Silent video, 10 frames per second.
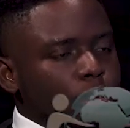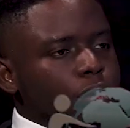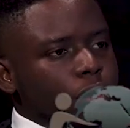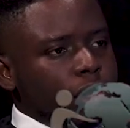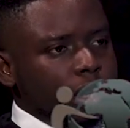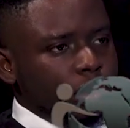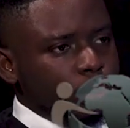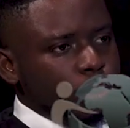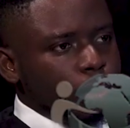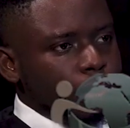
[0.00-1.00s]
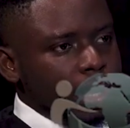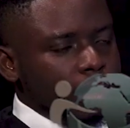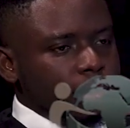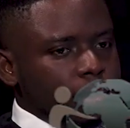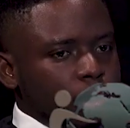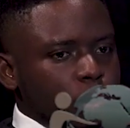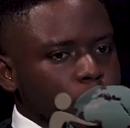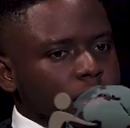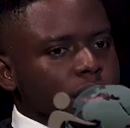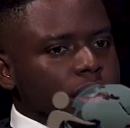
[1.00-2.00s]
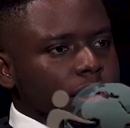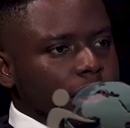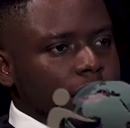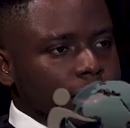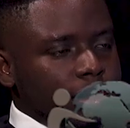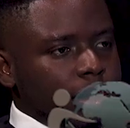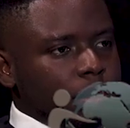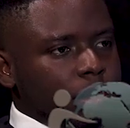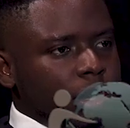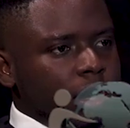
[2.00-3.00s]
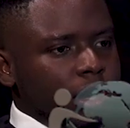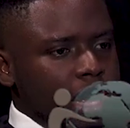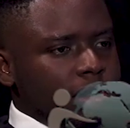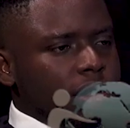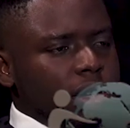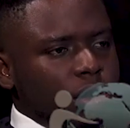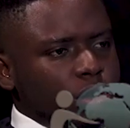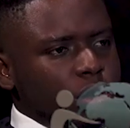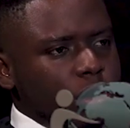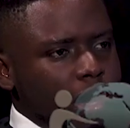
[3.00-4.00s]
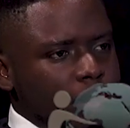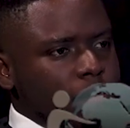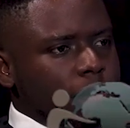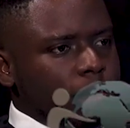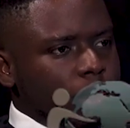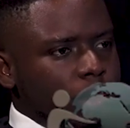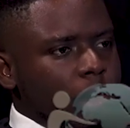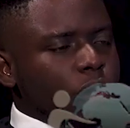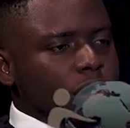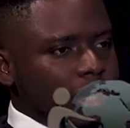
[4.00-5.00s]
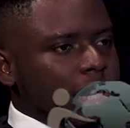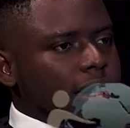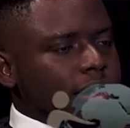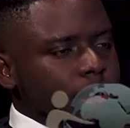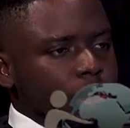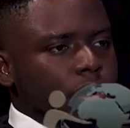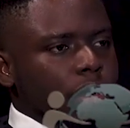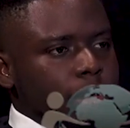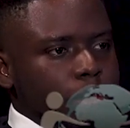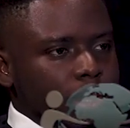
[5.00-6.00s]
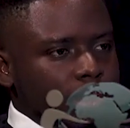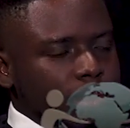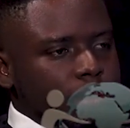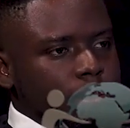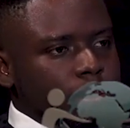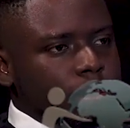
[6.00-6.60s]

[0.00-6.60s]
further into your plans, uh, you mentioned a, a, team. As of now, do you have uh, have you selected your running mate? No.